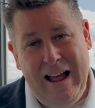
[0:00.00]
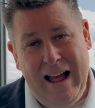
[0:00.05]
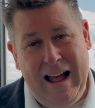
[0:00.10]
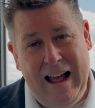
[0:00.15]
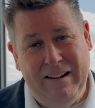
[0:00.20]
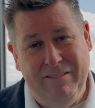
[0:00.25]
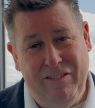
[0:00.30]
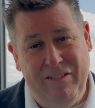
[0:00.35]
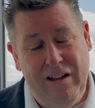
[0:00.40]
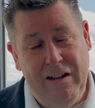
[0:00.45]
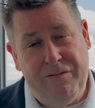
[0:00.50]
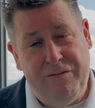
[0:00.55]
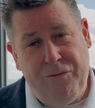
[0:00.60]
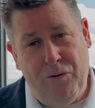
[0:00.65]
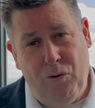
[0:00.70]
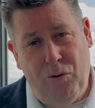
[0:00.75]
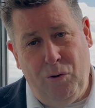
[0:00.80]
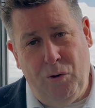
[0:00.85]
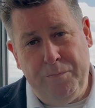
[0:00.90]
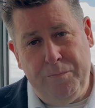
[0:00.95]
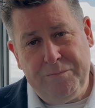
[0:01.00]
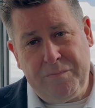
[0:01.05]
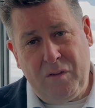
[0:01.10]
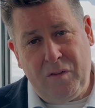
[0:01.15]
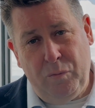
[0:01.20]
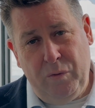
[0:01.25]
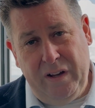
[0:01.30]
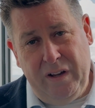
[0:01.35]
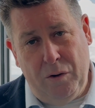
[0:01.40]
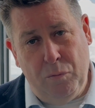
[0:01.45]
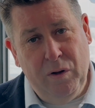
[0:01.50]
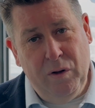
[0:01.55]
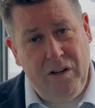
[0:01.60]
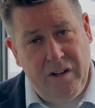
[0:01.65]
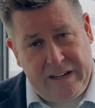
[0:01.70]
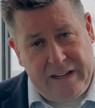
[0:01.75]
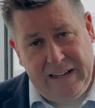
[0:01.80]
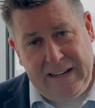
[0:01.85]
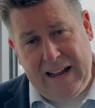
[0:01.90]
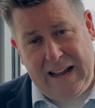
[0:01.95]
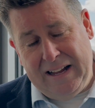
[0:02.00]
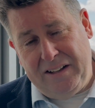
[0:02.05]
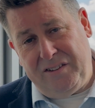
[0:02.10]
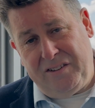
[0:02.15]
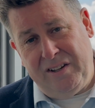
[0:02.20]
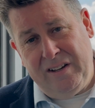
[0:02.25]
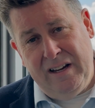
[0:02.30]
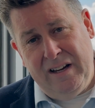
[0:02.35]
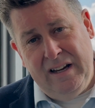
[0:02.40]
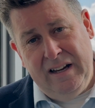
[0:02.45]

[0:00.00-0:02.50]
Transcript: And therefore, you know, we're looking at